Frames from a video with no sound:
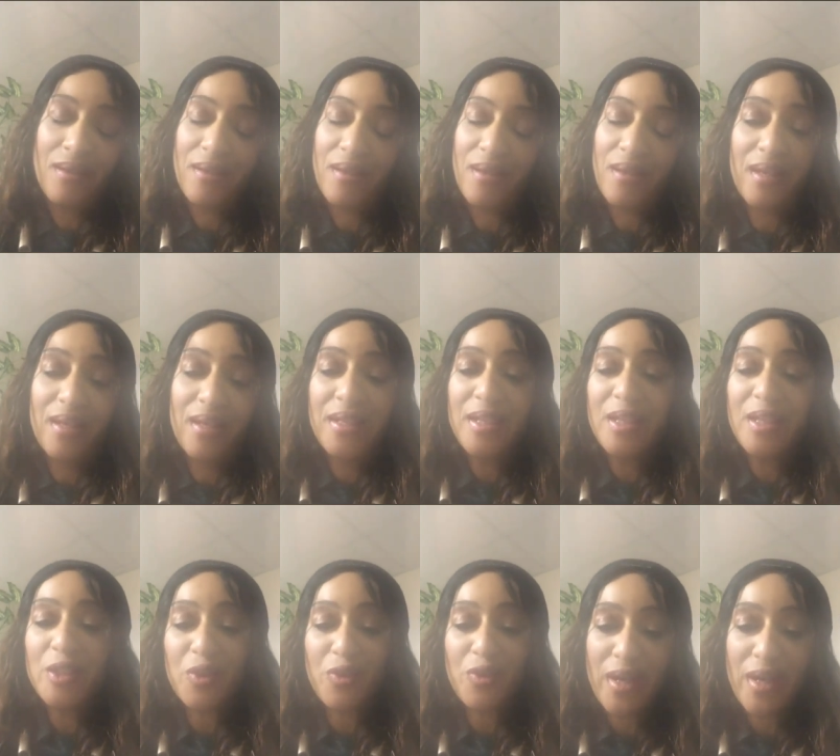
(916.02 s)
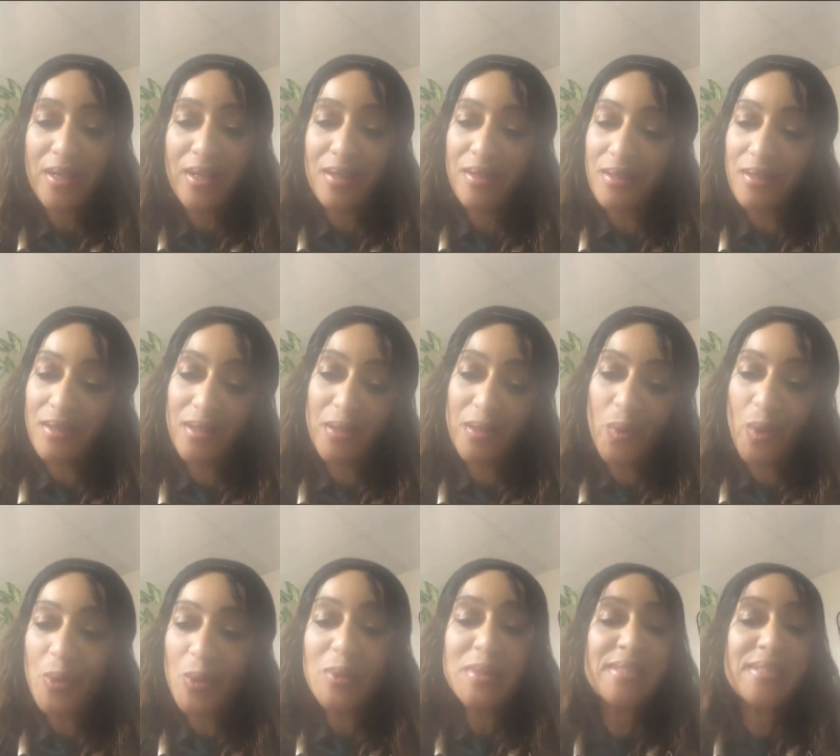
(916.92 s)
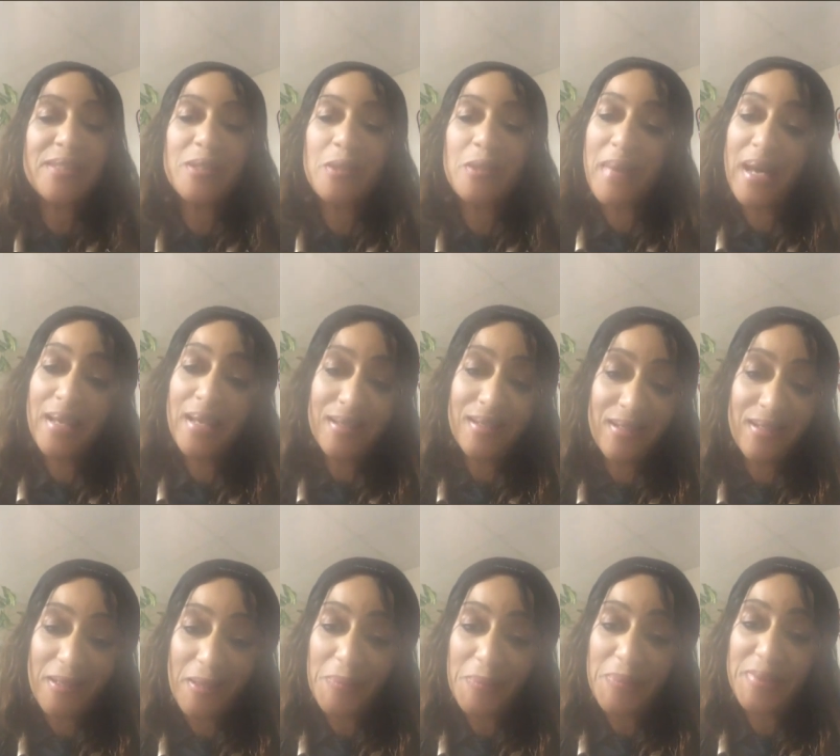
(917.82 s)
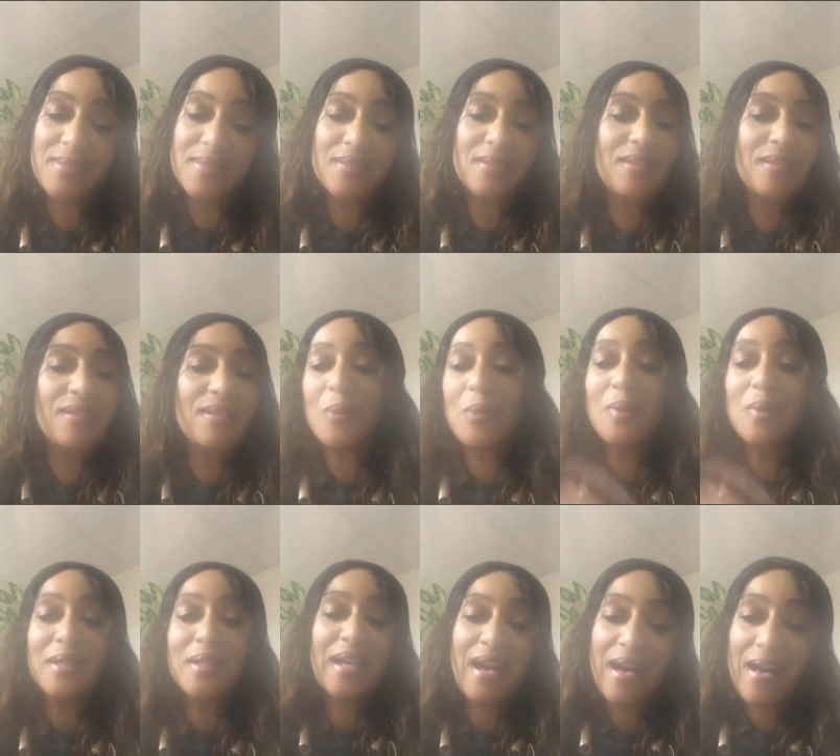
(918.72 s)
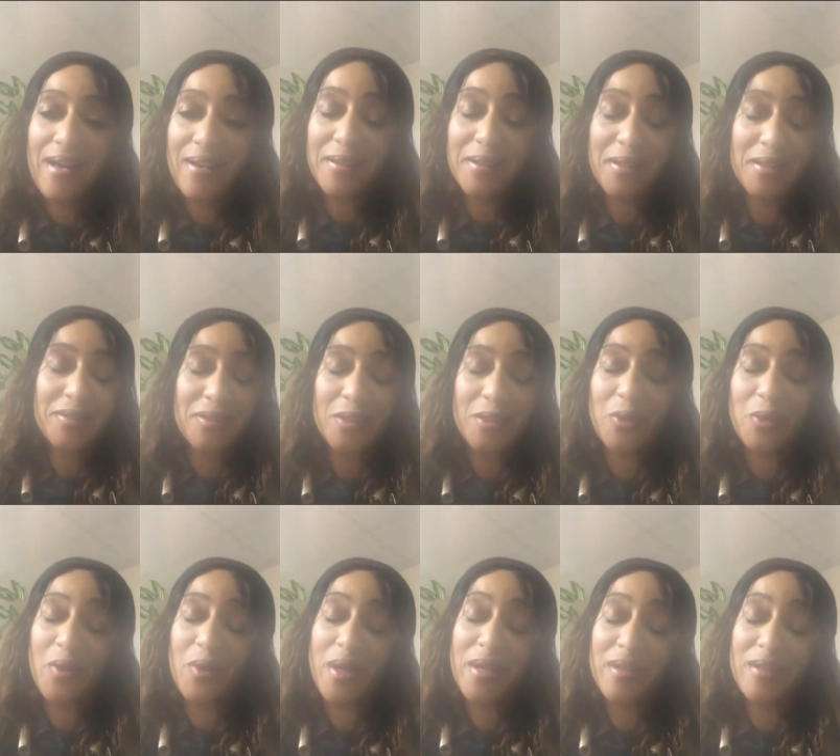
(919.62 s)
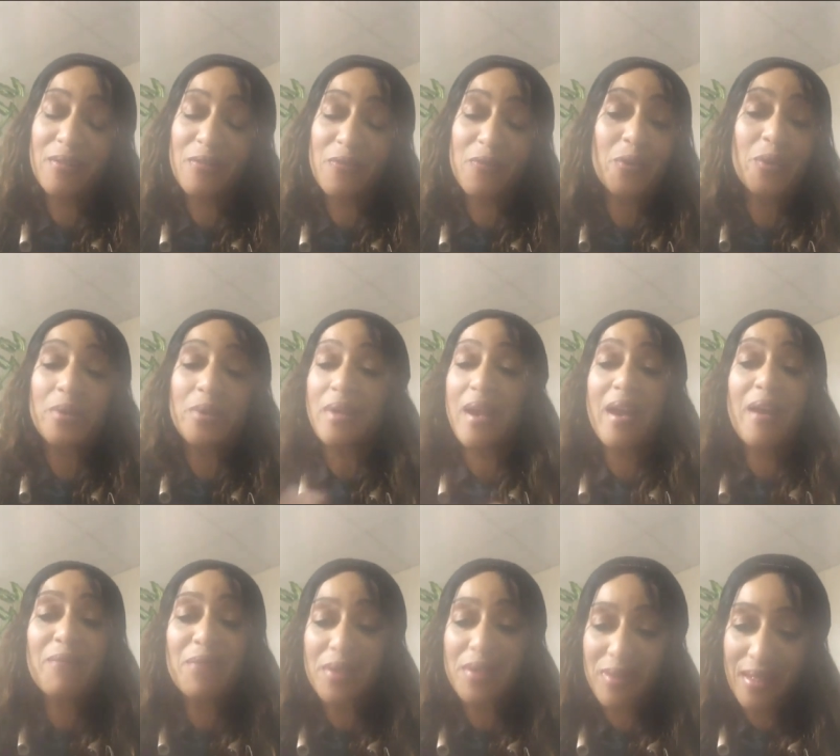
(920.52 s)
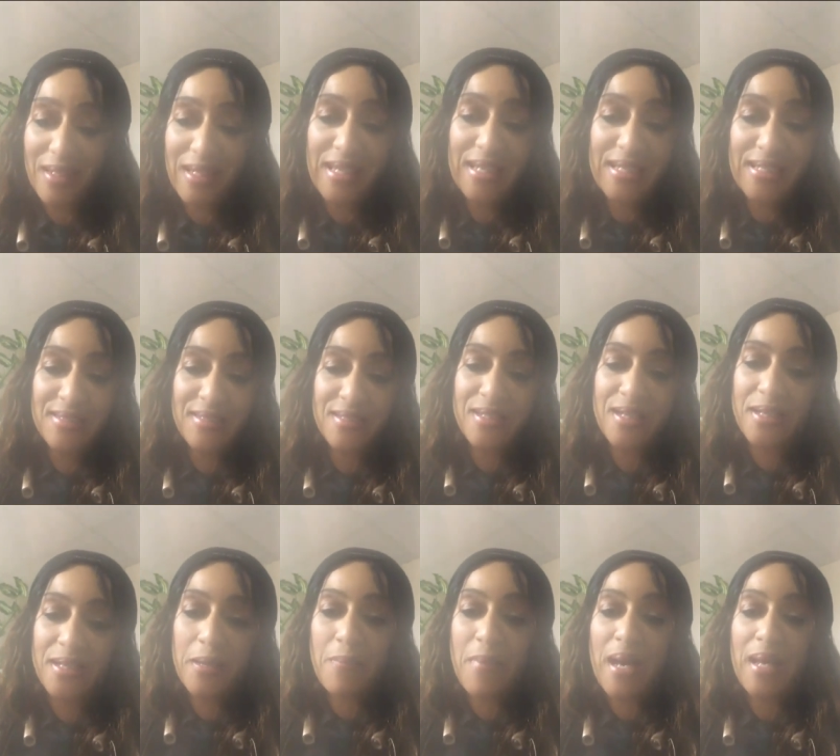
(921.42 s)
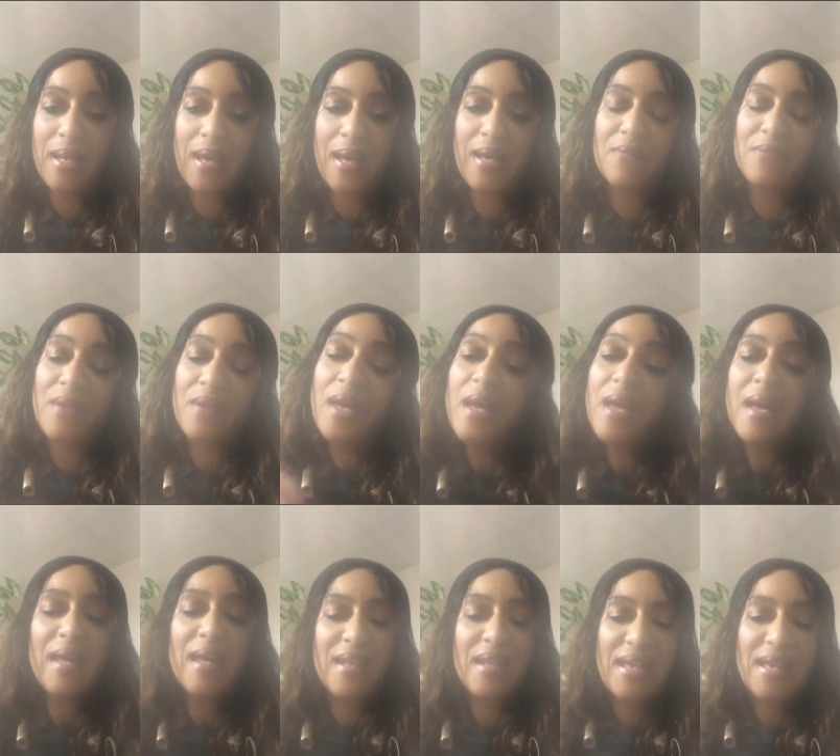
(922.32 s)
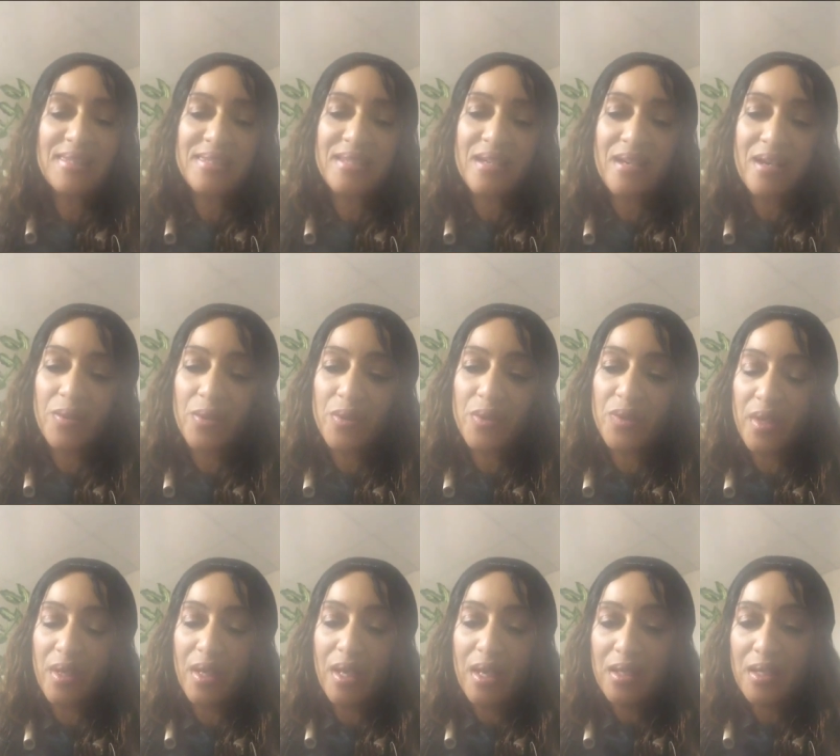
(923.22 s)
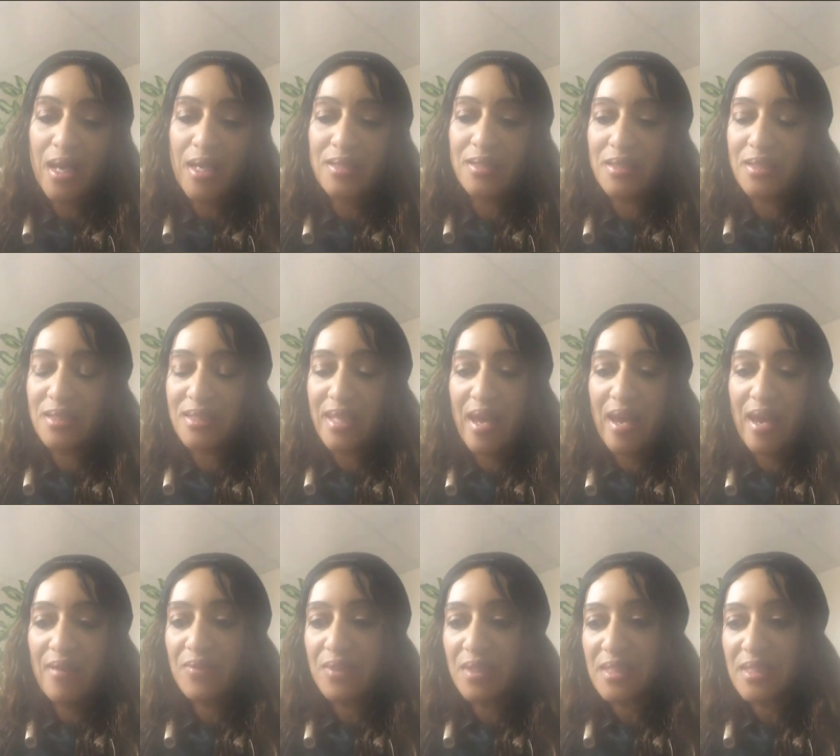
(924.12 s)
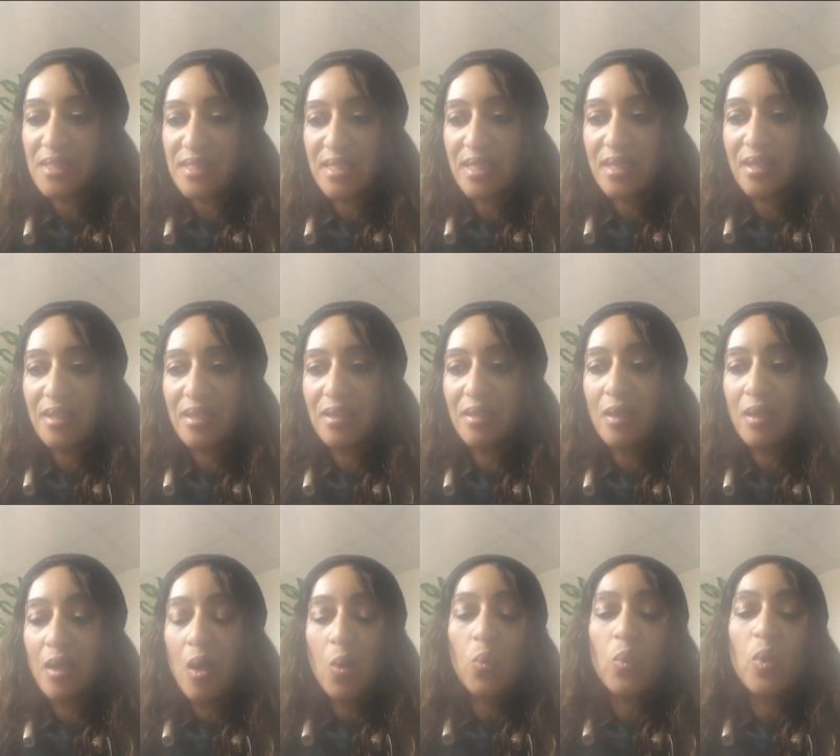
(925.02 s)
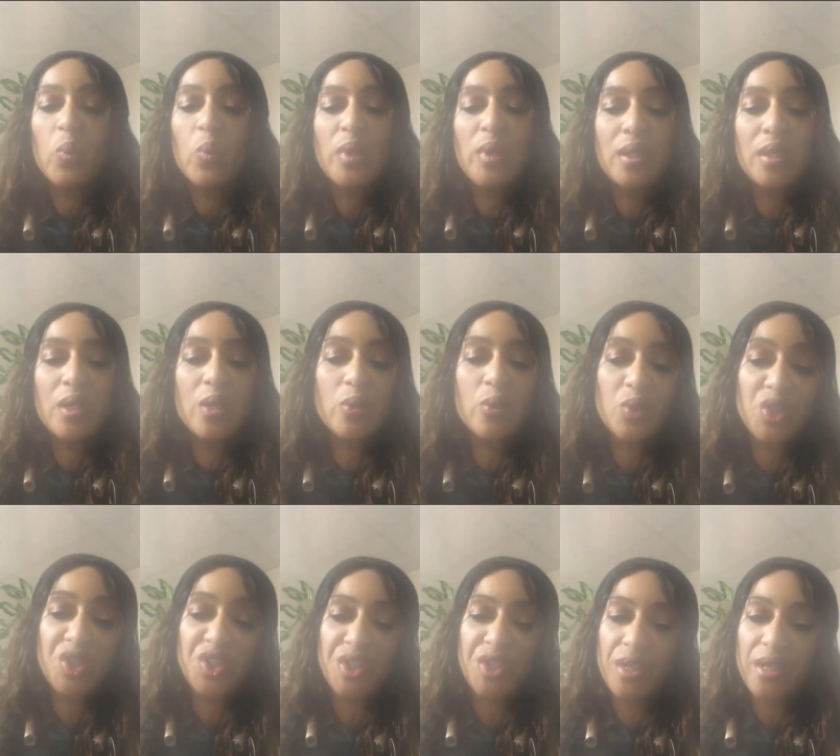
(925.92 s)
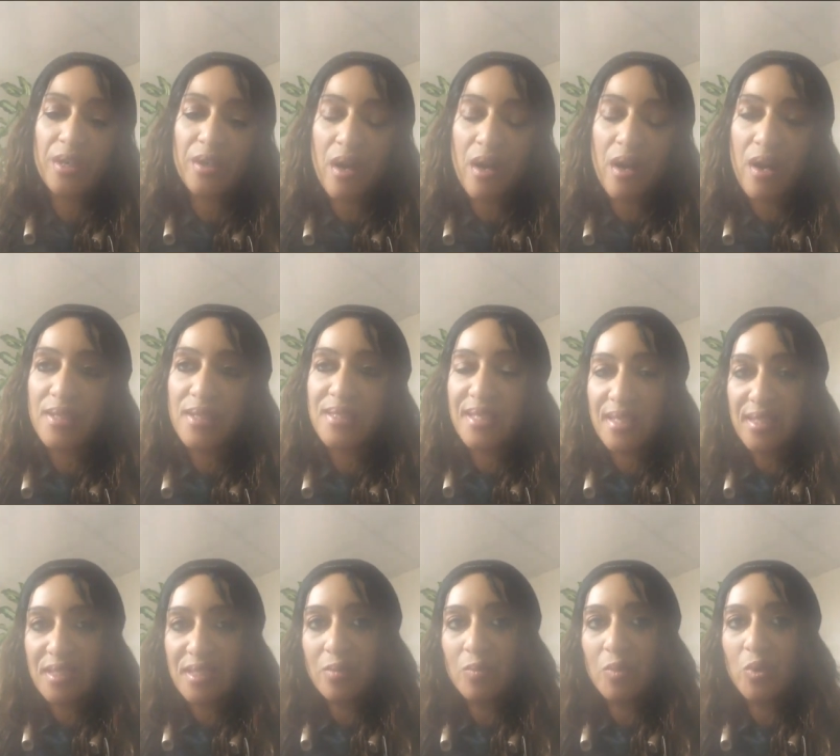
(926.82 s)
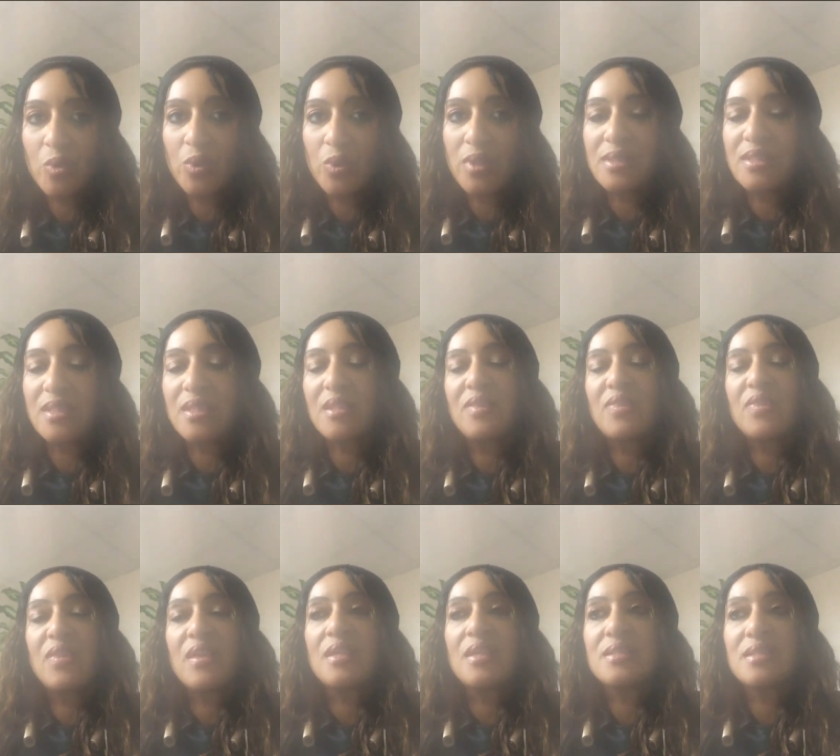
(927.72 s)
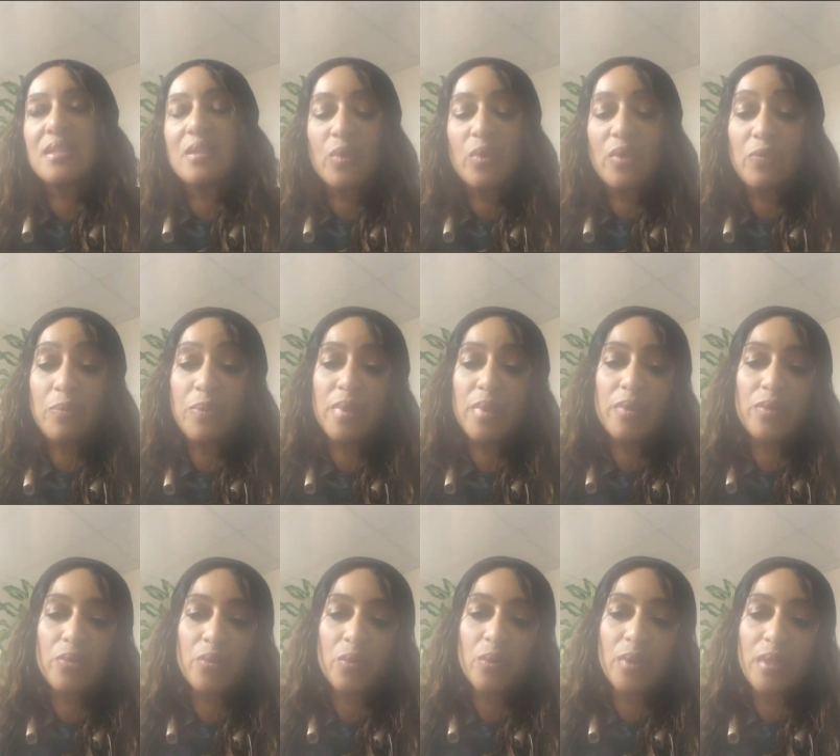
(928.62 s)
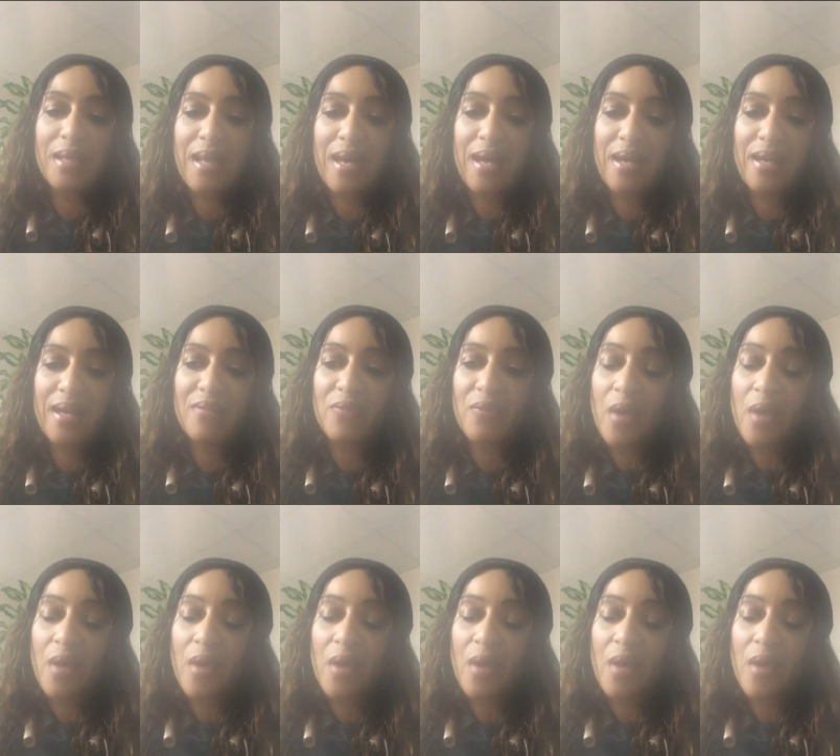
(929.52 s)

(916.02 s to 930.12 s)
any credit he won't seal my lips and only god will get the credit for everything that he's done in my life and that's the other thing I, I just have to say. When we don't share our testimonies and the things that we've been through in life,